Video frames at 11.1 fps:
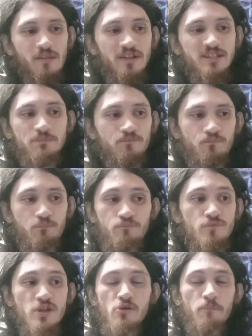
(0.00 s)
these
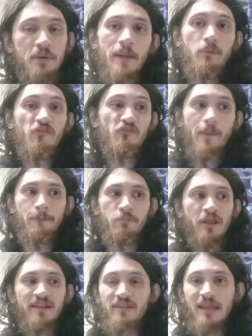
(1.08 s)
new people from
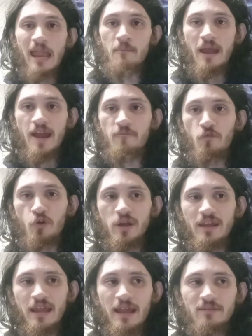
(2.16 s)
playing the game ever
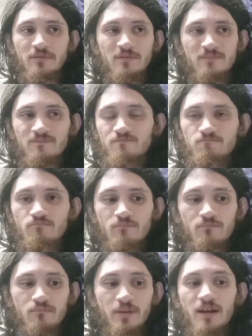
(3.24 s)
again.
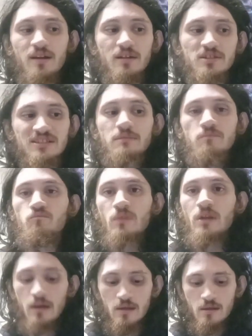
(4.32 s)
Because
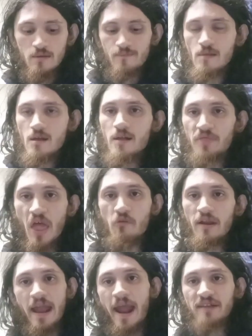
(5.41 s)
they
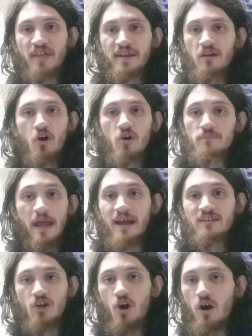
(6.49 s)
want to
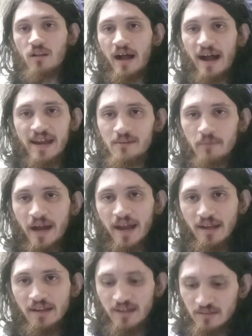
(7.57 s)
act all high and
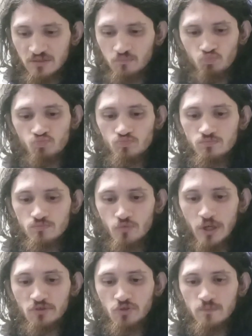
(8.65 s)
mighty,
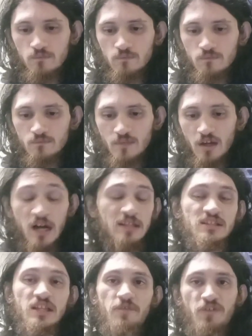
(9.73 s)
which,
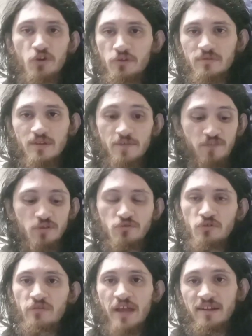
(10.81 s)
honestly, if you
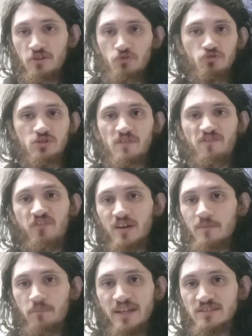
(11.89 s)
do that, you're just a
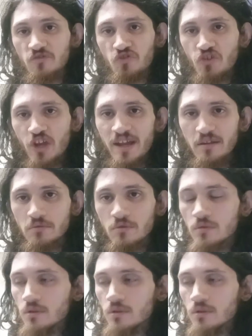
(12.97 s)
fucking piece of shit.